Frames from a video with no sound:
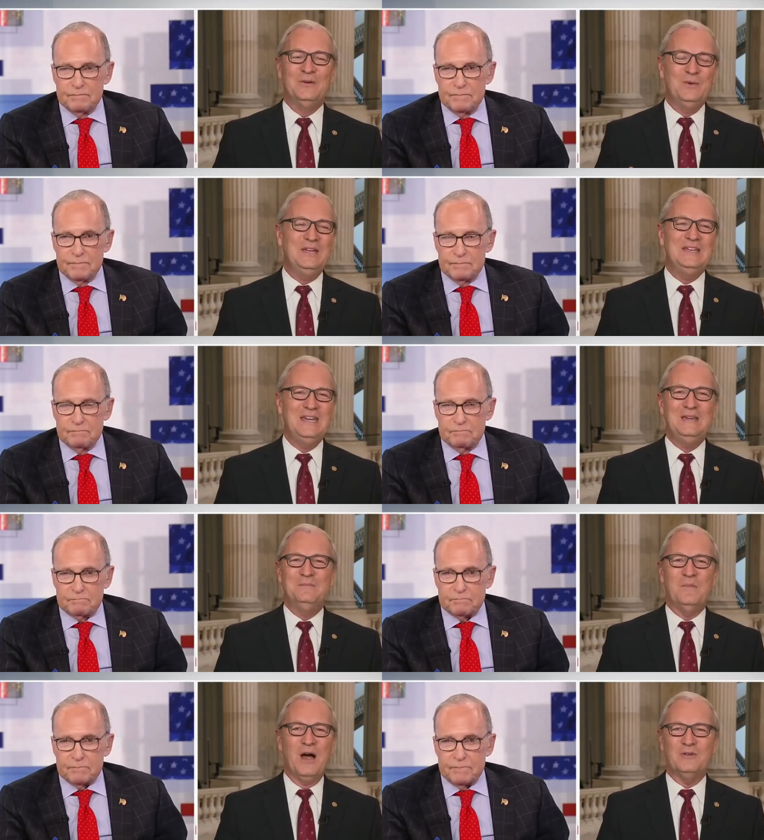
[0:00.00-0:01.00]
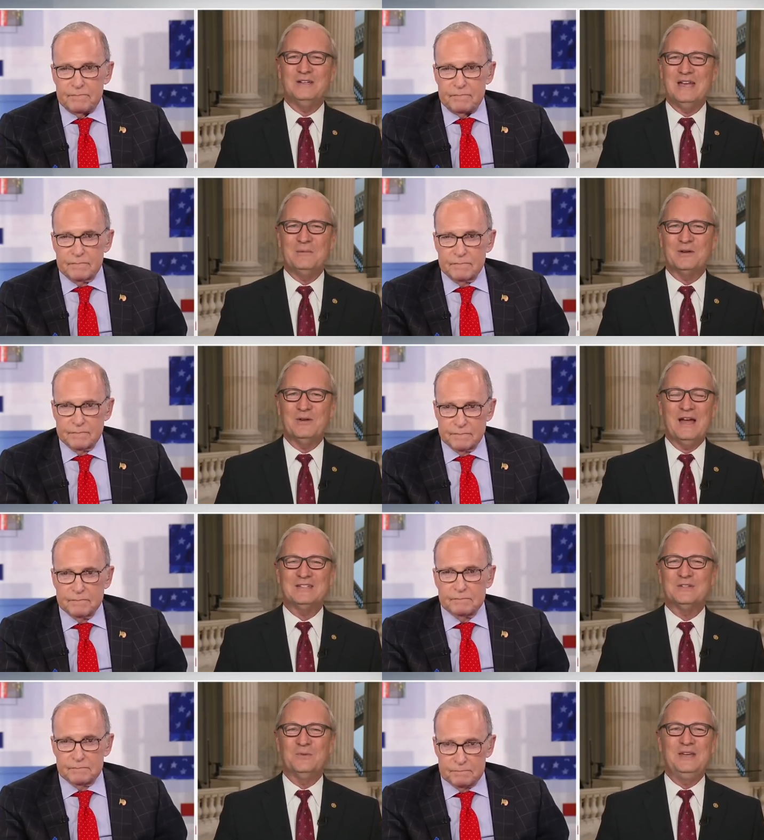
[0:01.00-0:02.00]
Speaker 1: we need moderate
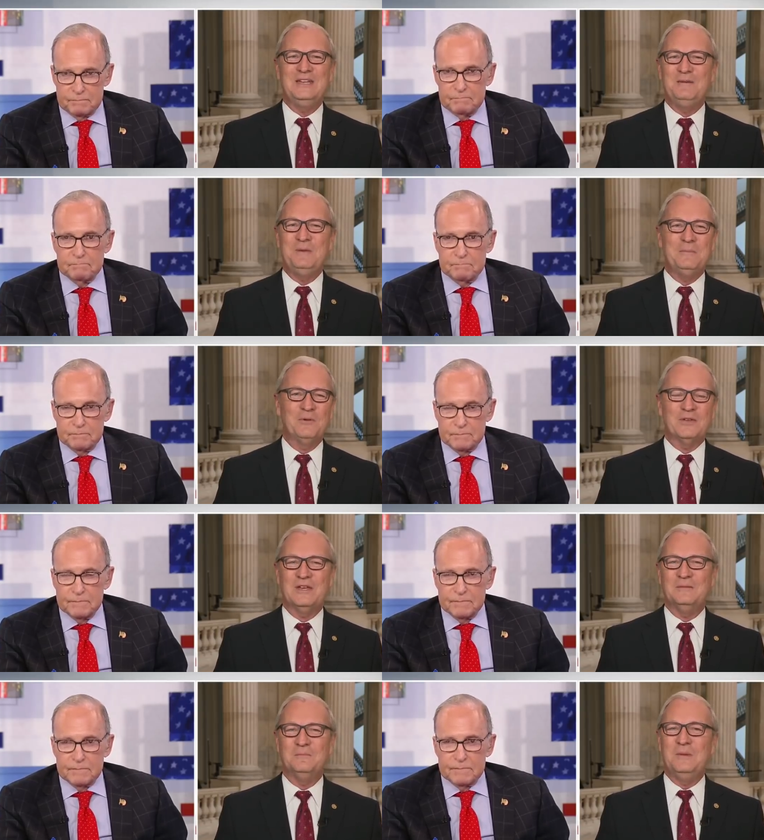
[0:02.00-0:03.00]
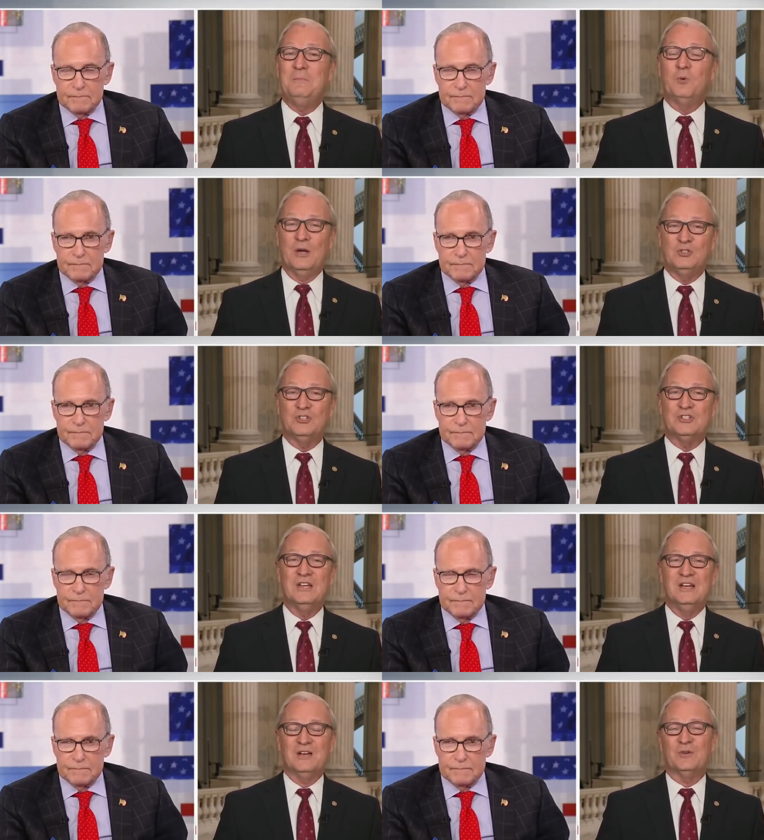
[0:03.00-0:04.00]
Democrats, and we need people that can be bridges
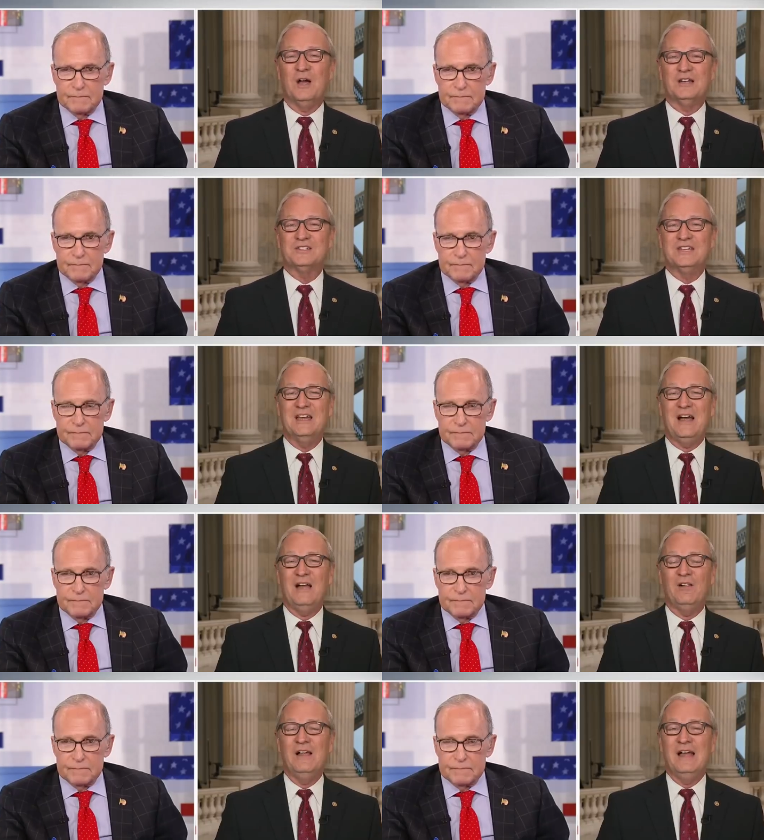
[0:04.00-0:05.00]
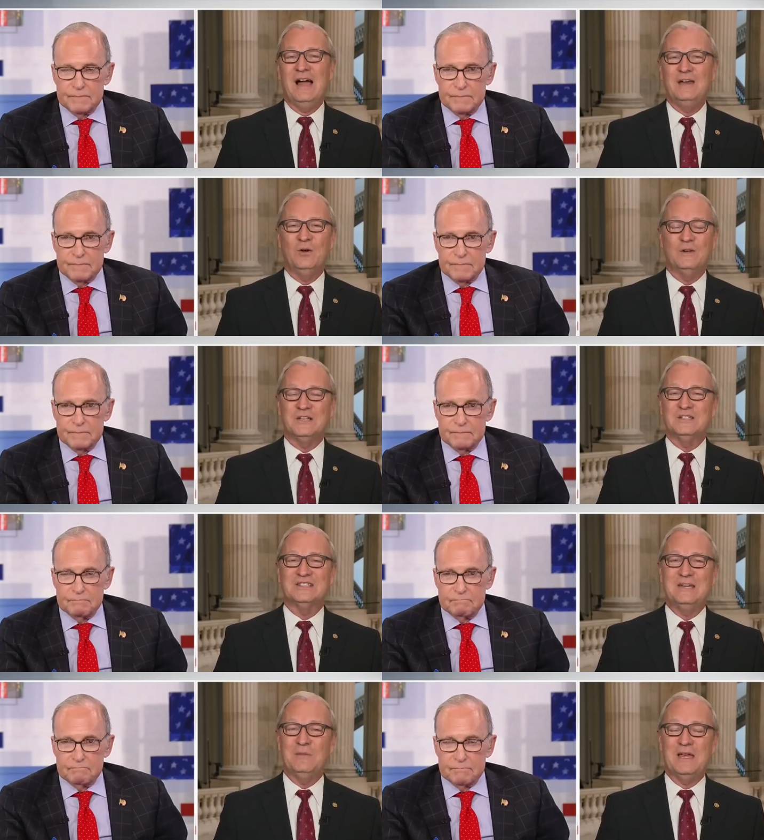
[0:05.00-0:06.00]
across the aisle. I know it doesn't
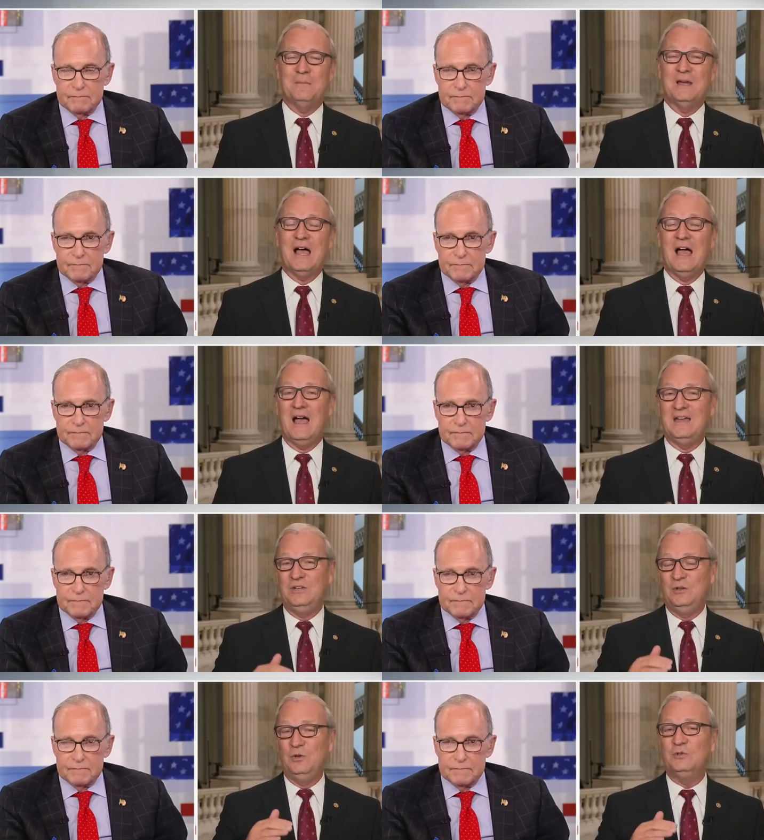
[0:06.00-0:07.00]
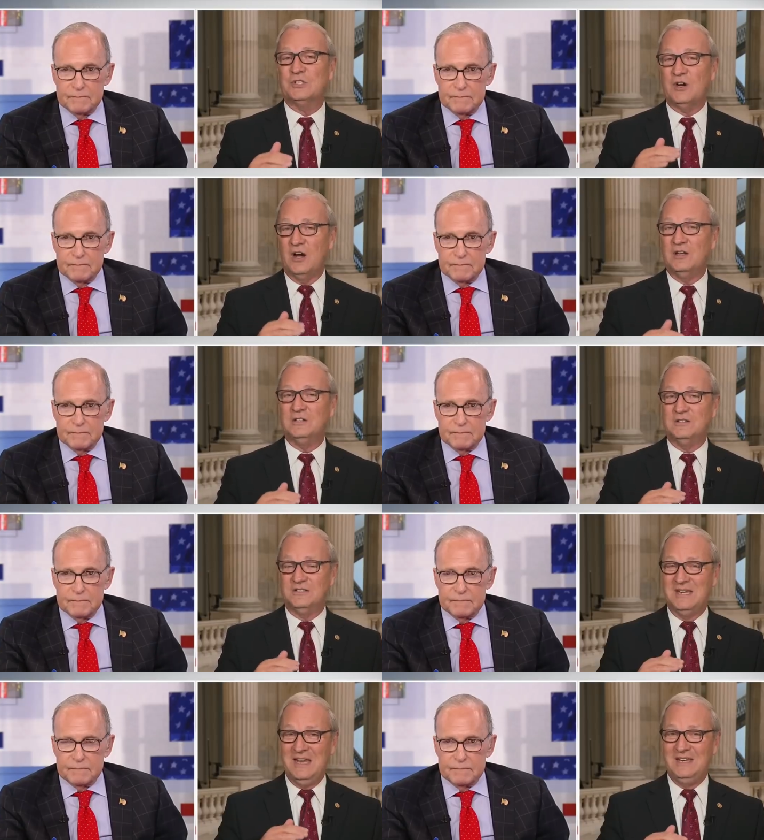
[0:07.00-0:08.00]
seem like it, but I, you started
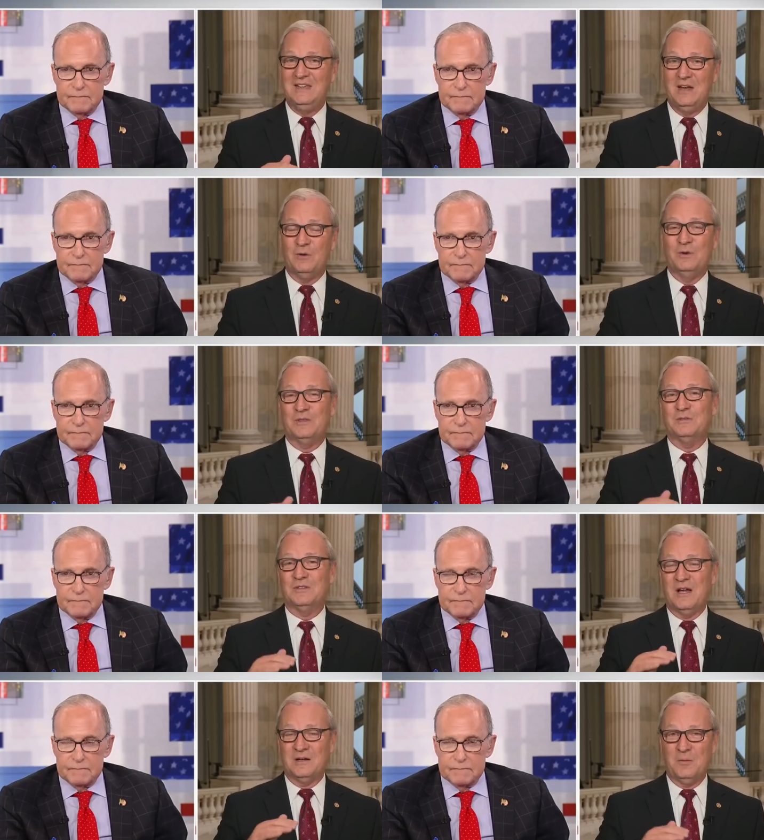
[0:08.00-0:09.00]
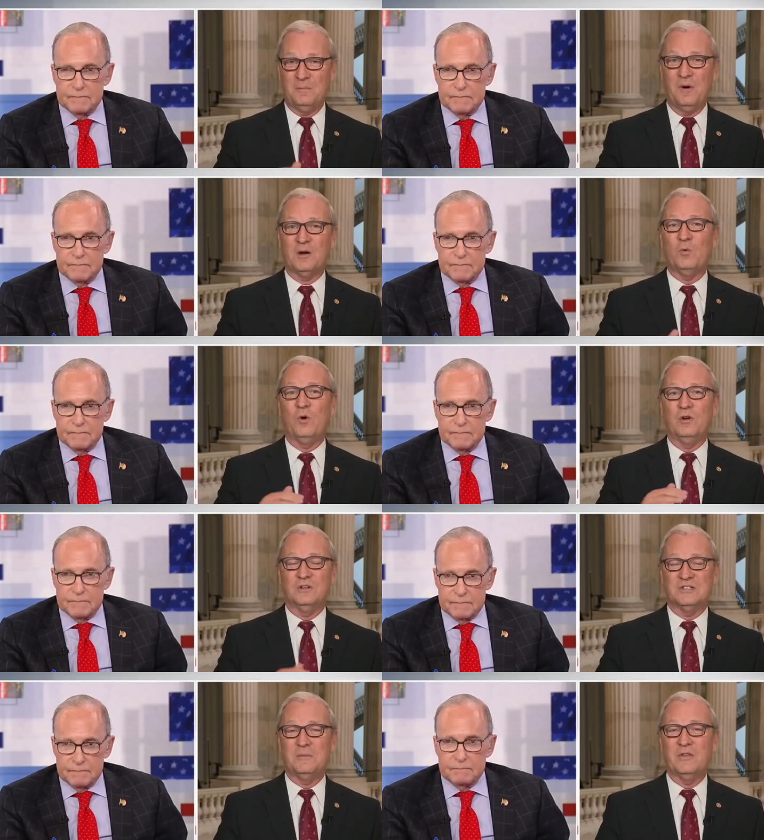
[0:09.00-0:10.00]
getting there with talking about Mark Warner
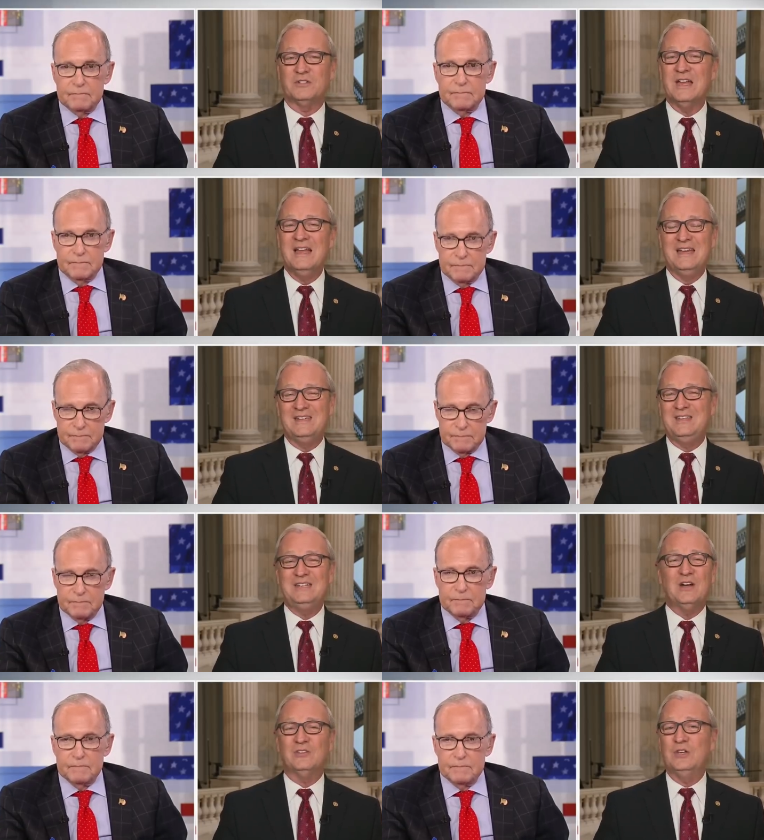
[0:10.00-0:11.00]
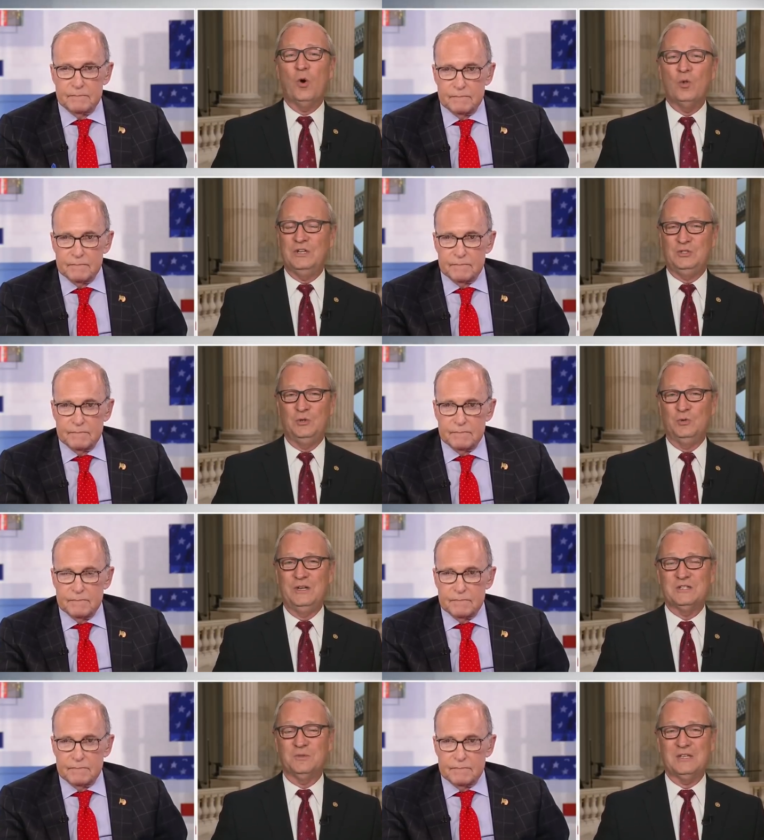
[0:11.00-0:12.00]
and some others. Mm-hmm. These aren't the only two
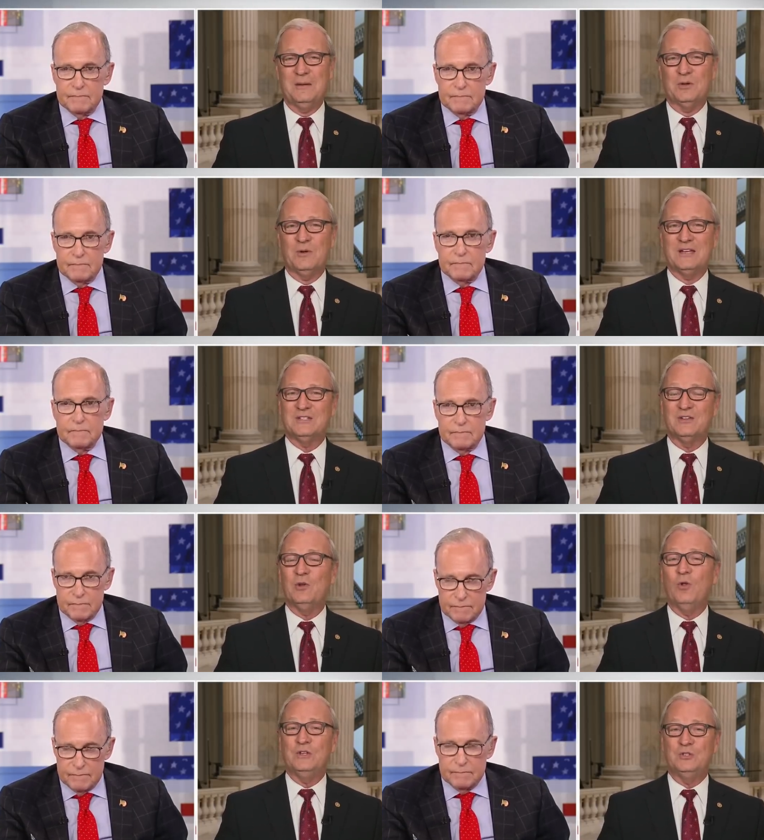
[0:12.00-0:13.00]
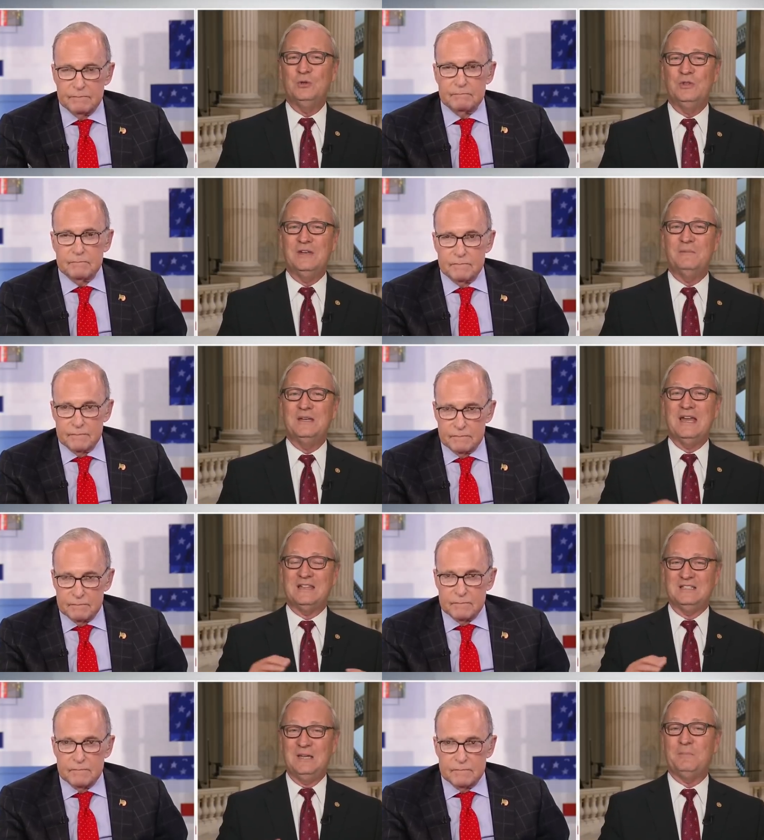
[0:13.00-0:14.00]
reasonable Democrats. They're the mm-hmm. only two that have been
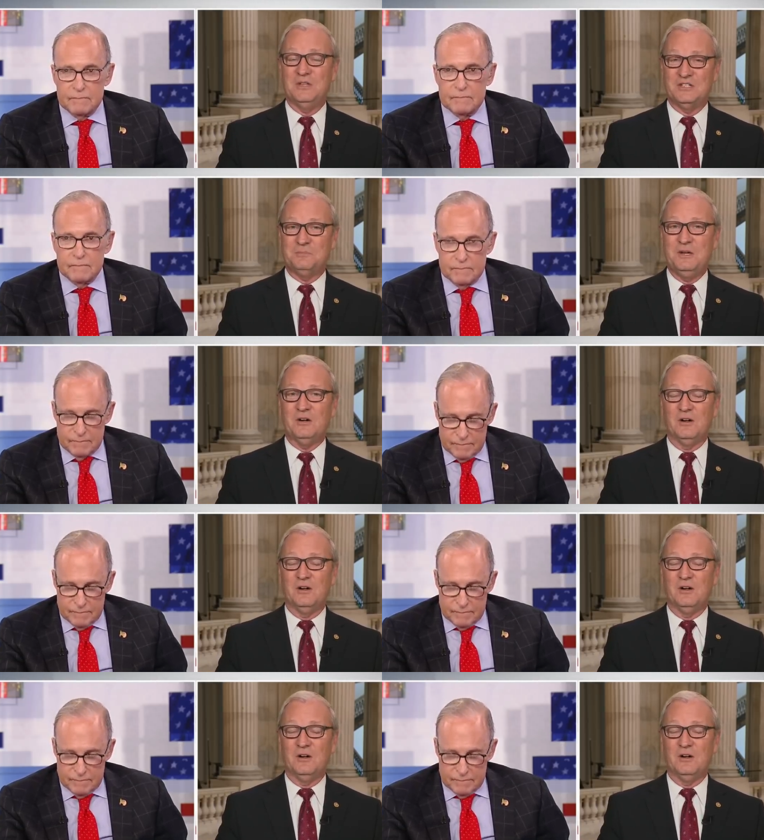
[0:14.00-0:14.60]
at the tip of the spear.